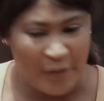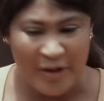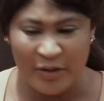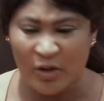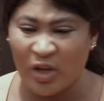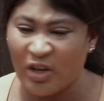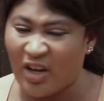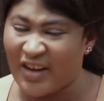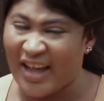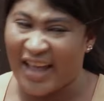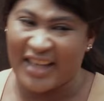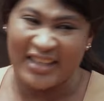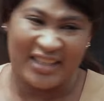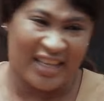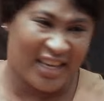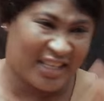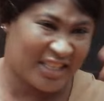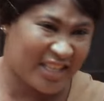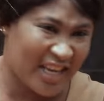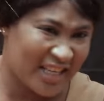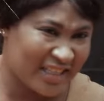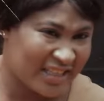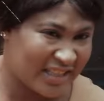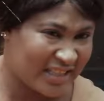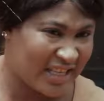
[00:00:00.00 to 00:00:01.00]
We're no longer in the
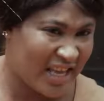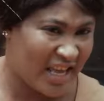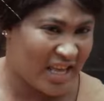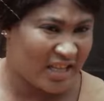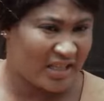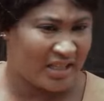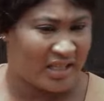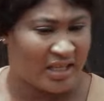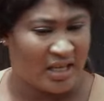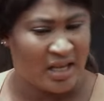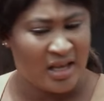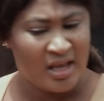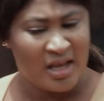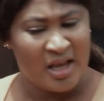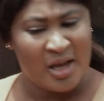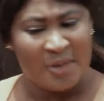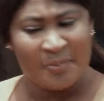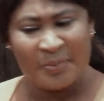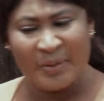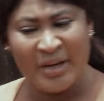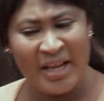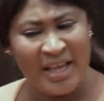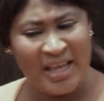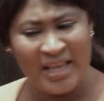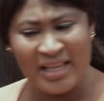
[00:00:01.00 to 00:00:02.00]
ancient days.
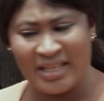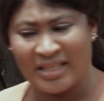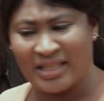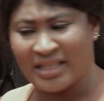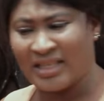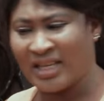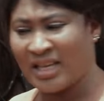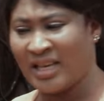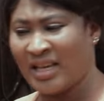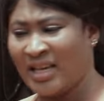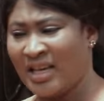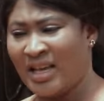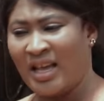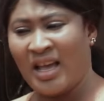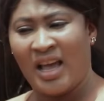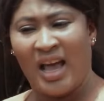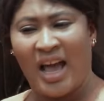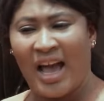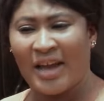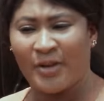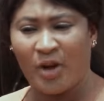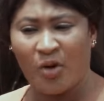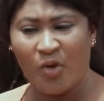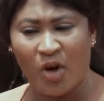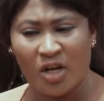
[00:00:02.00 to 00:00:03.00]
Please.
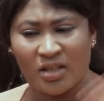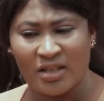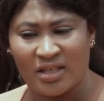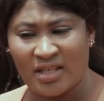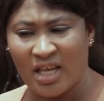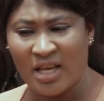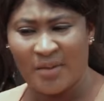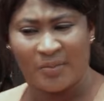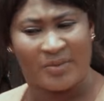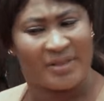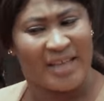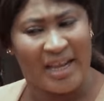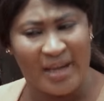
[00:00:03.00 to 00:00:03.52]
Daughter, I don't want him.